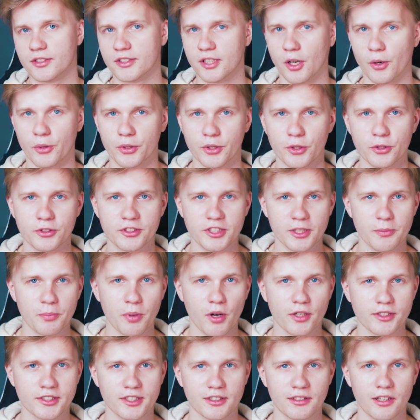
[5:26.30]
So UT
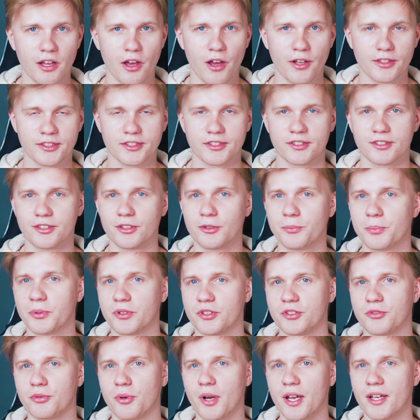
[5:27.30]
bottle super
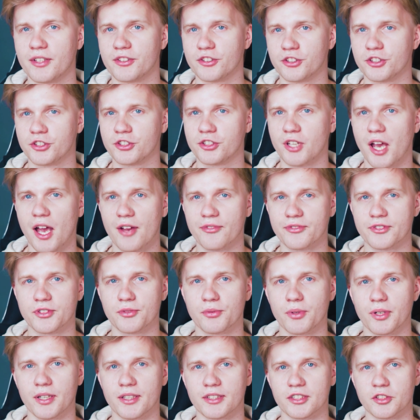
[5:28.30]
trend, Schaff
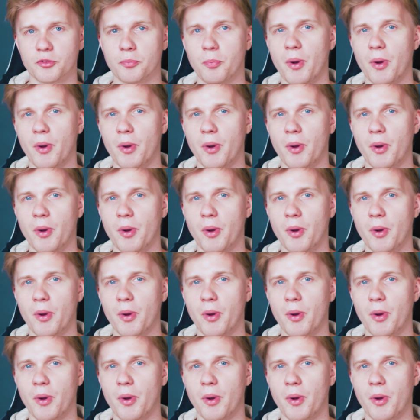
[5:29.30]
trend,